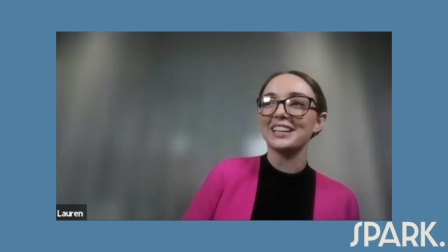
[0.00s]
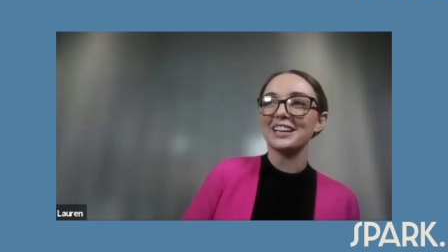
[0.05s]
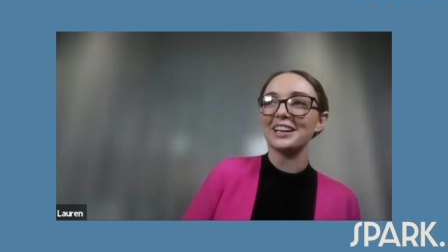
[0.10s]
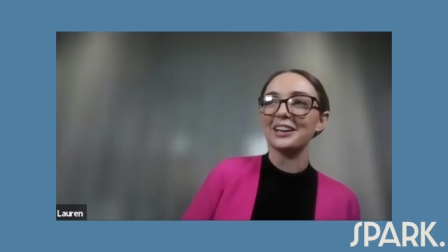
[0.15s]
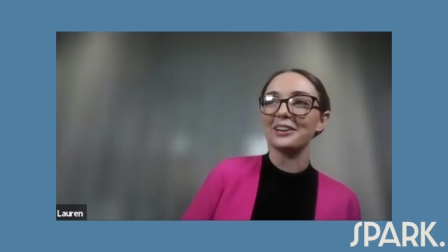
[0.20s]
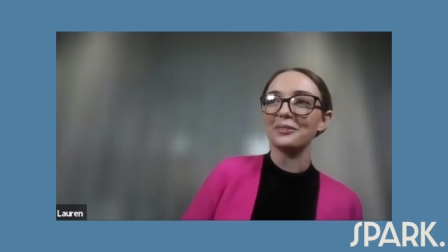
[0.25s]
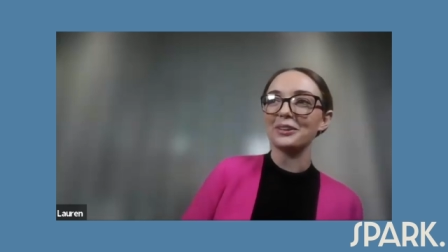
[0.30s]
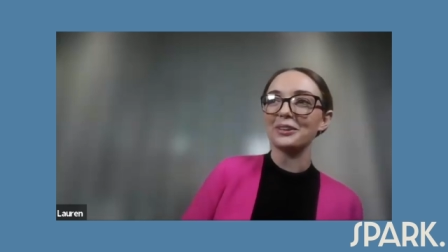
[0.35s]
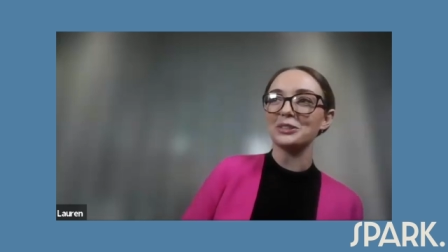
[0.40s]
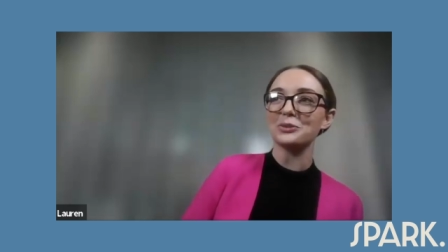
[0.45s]

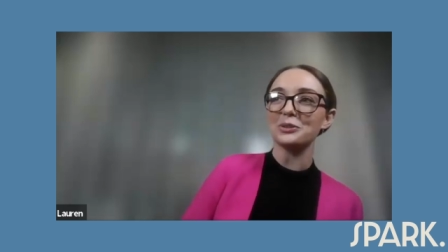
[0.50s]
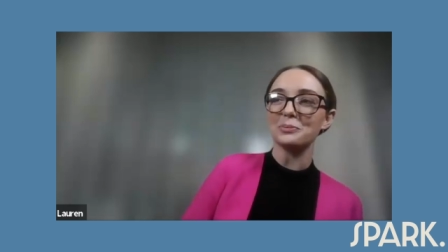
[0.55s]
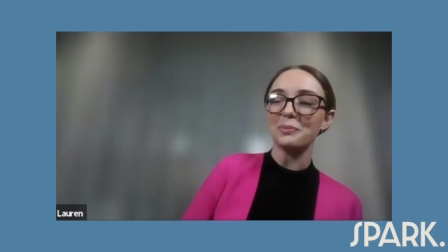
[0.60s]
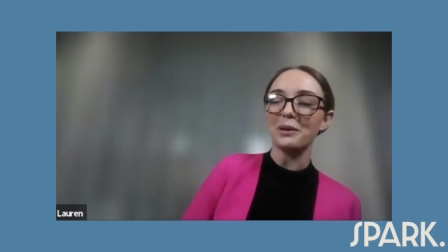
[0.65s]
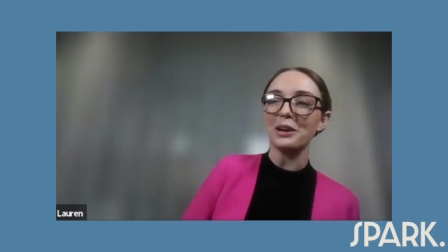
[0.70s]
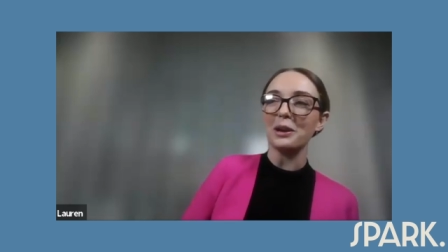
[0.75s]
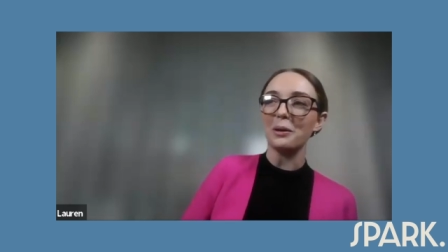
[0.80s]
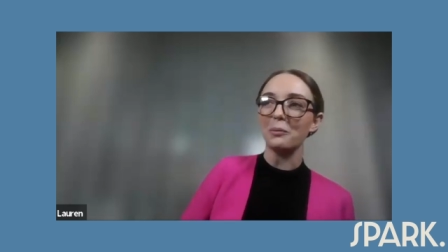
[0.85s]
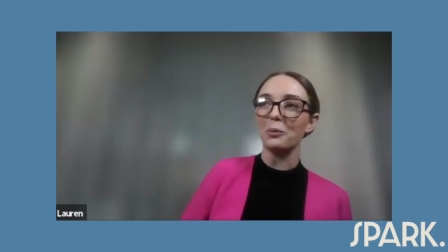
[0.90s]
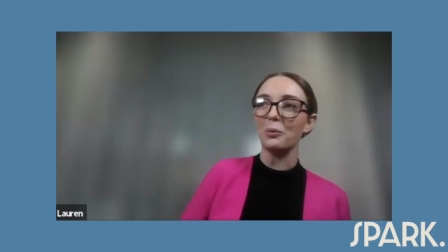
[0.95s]
um, that's always
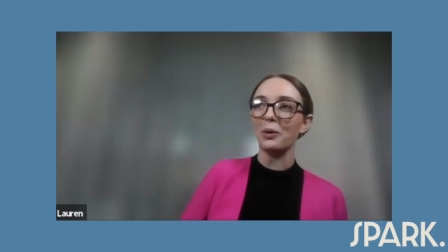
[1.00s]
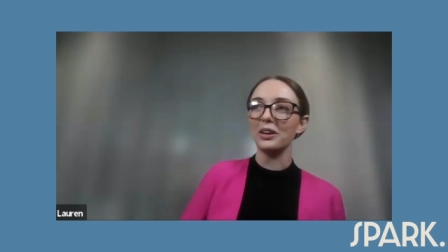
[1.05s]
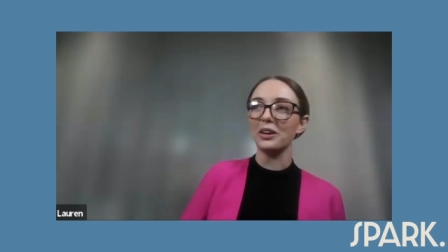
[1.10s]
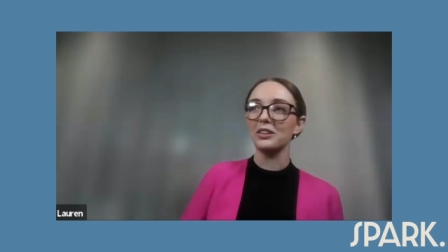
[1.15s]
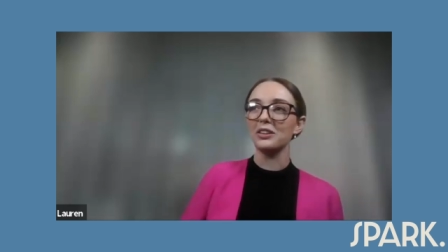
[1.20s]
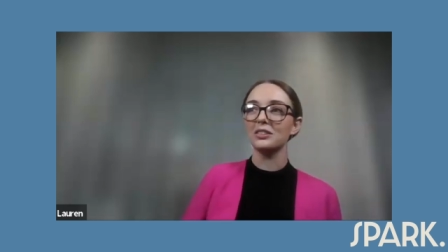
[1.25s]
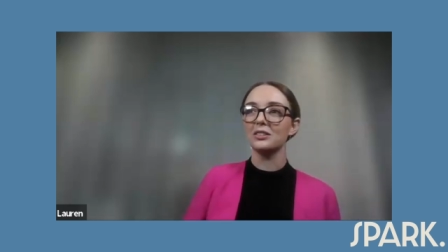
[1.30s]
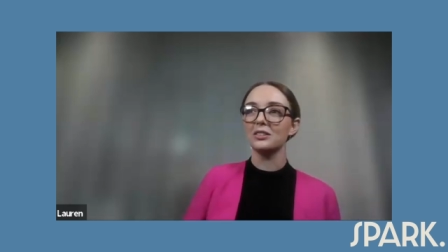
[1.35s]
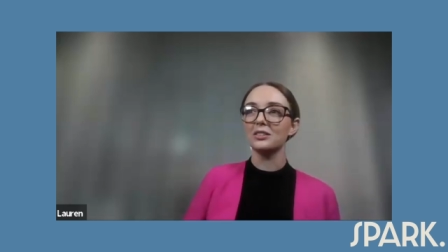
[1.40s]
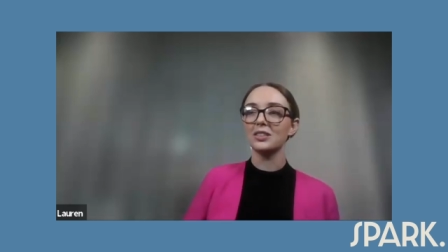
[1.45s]
my number
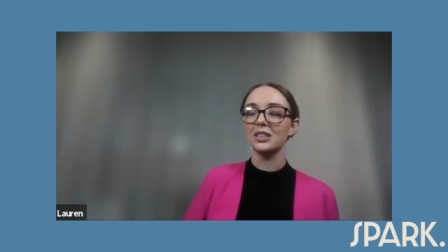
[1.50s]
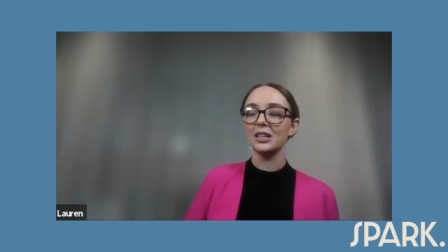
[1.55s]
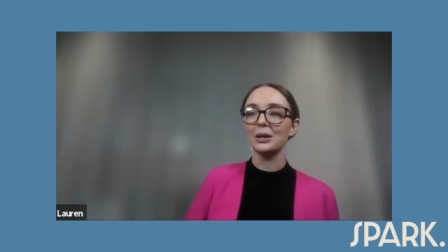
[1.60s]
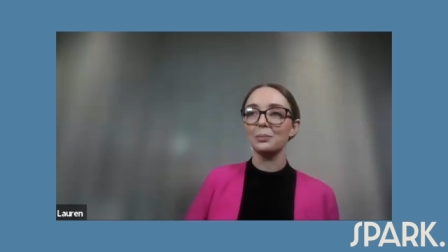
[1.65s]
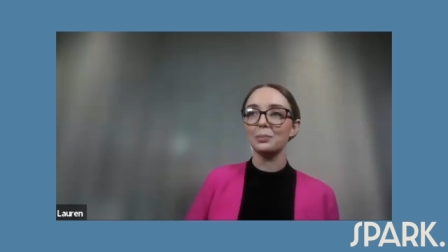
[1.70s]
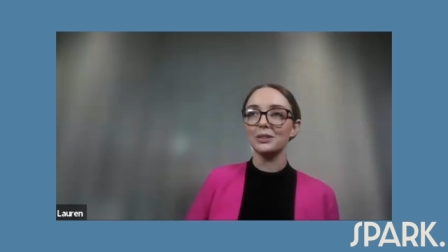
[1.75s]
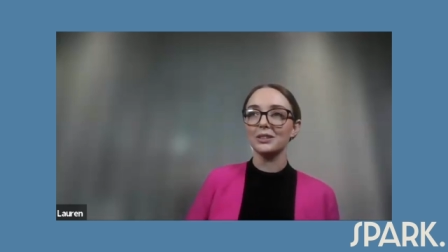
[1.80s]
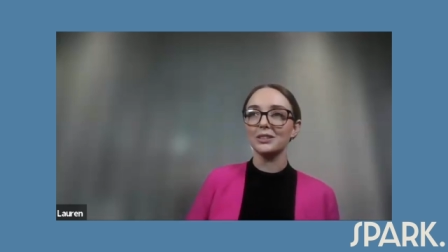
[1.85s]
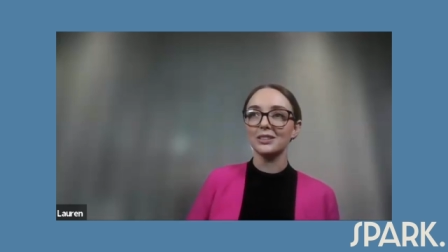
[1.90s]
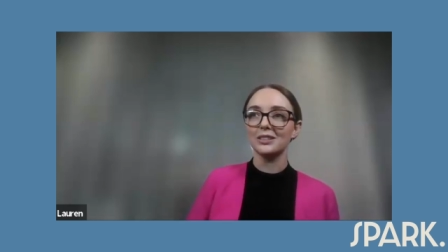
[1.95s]
one
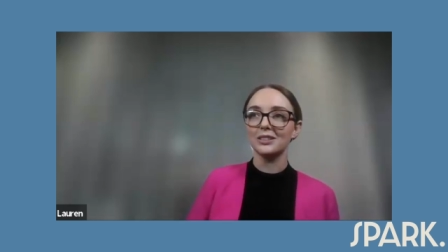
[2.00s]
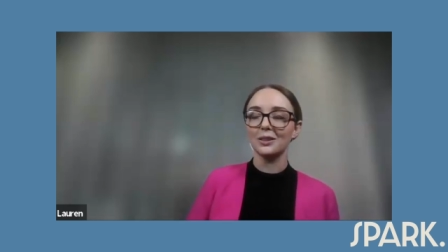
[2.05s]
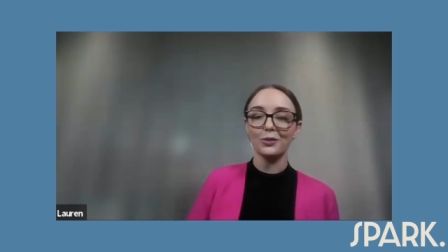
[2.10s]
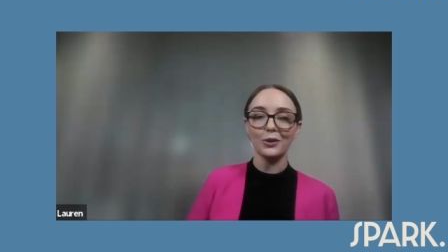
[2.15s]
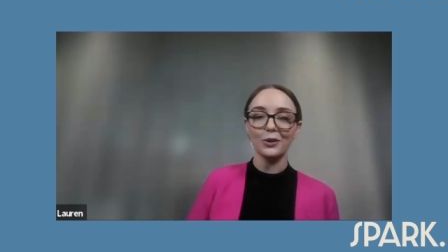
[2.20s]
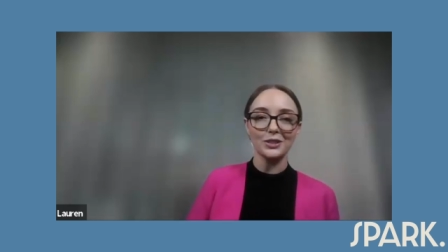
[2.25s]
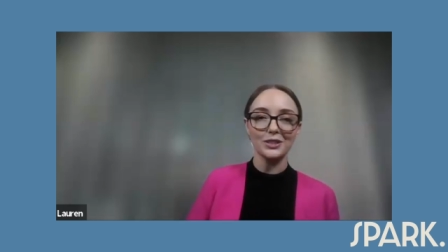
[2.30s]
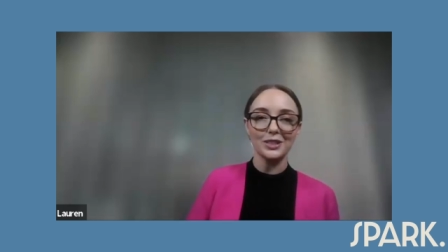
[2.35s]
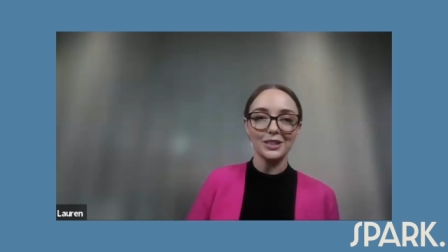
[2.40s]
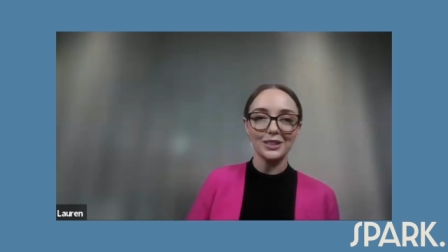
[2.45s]
tip is the
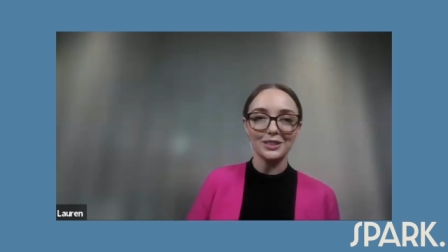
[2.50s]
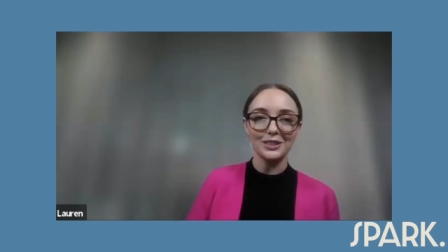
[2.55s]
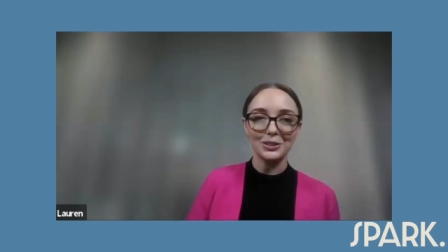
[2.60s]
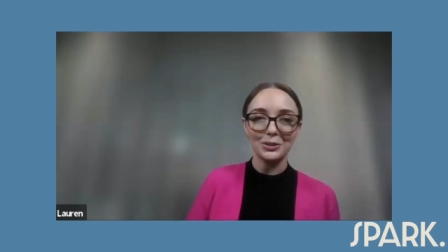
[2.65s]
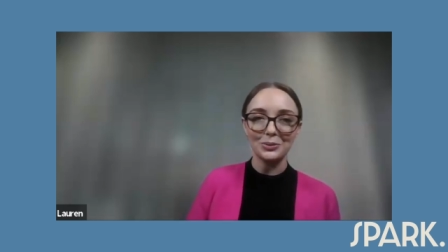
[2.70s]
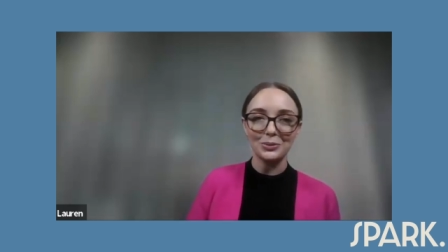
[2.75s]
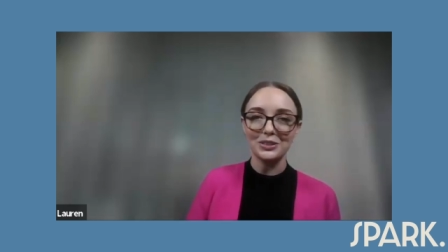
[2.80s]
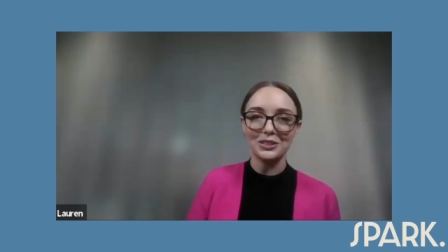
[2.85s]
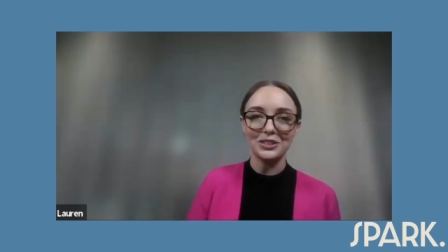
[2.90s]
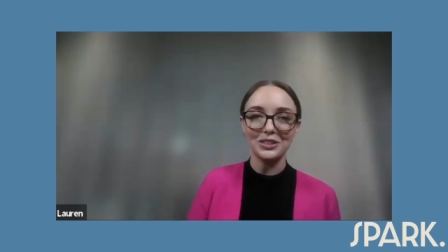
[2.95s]
first thing to
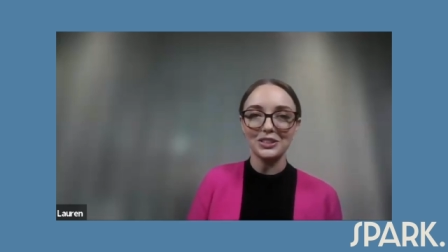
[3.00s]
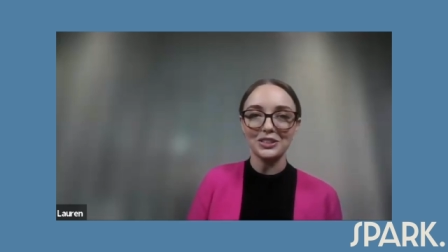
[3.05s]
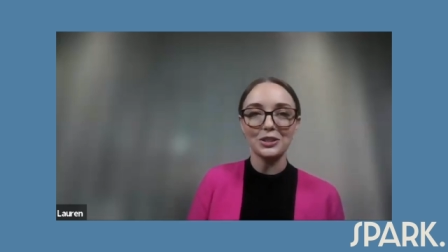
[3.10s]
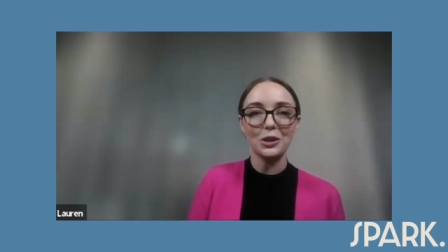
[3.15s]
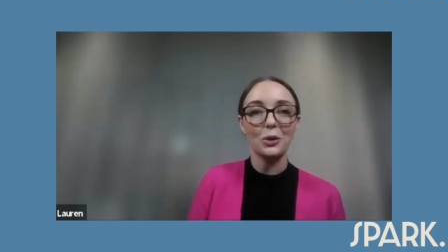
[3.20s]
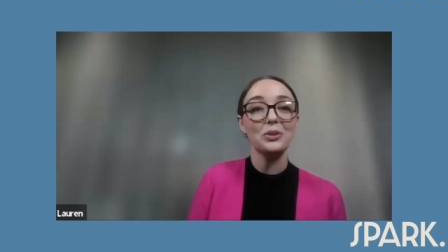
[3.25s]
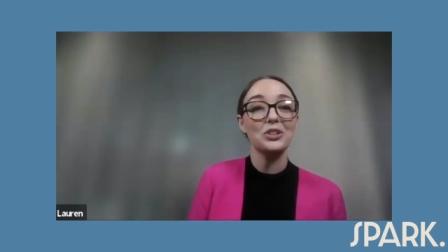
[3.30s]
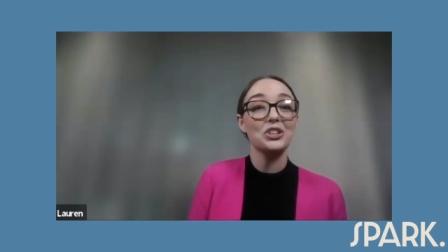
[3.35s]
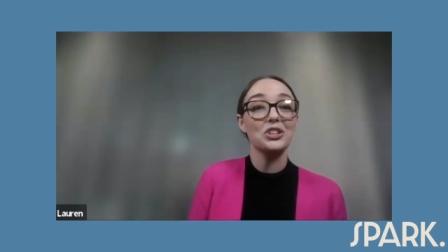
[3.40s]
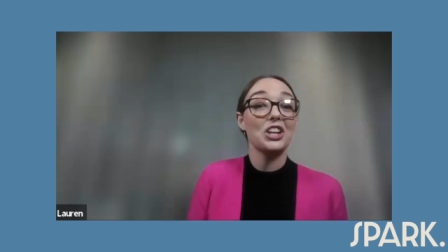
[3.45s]
do is just
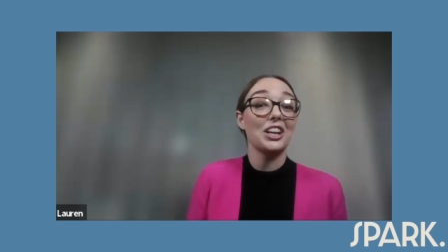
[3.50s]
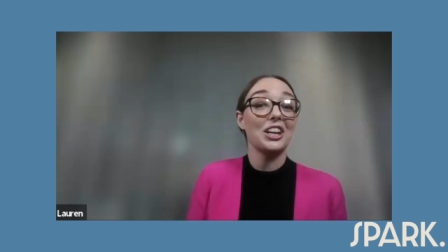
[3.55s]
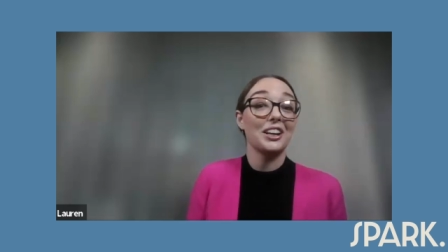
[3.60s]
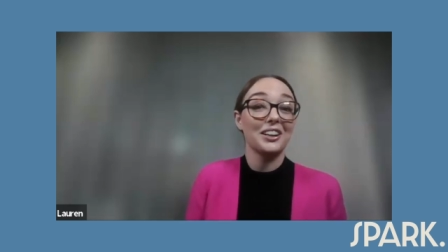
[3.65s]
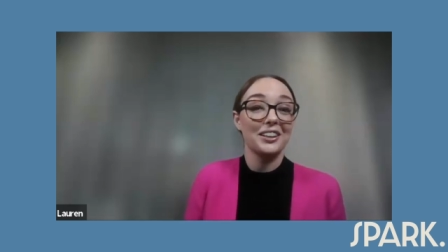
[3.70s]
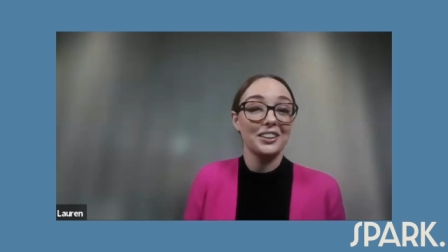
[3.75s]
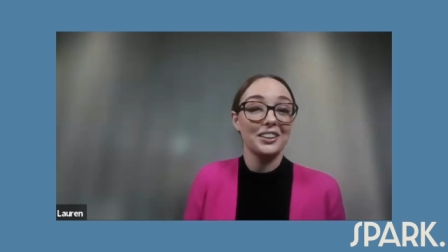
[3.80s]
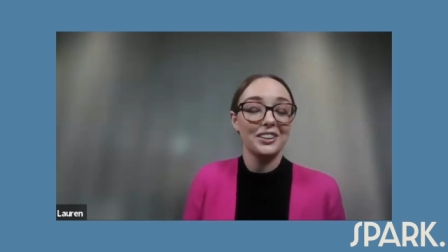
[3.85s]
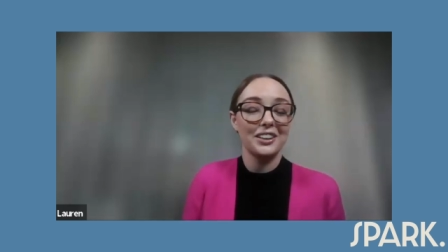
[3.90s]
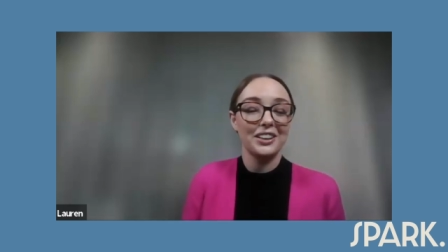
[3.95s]
go and check
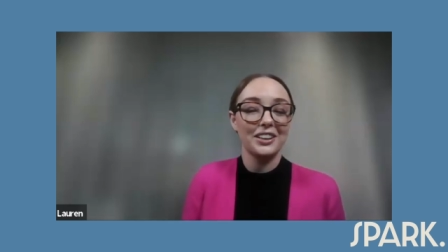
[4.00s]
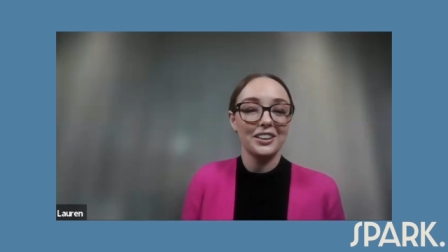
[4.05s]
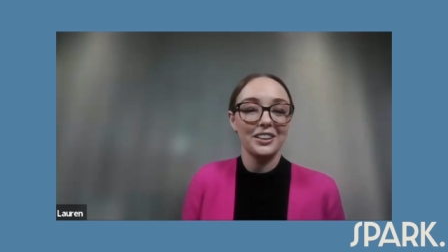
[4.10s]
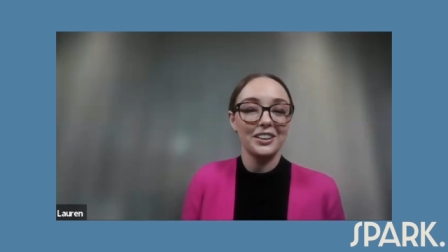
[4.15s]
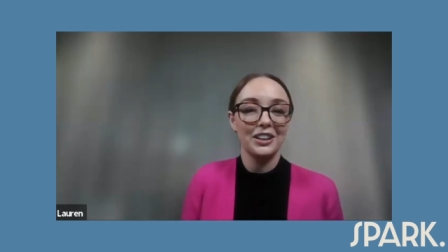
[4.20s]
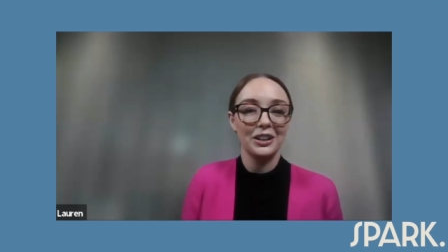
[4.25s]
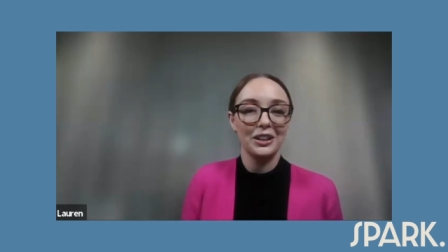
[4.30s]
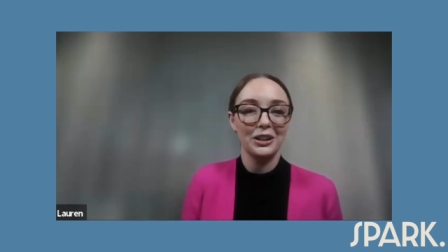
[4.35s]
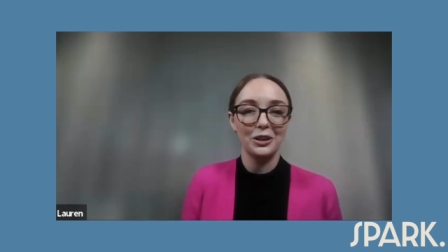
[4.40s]
that mm-hmm.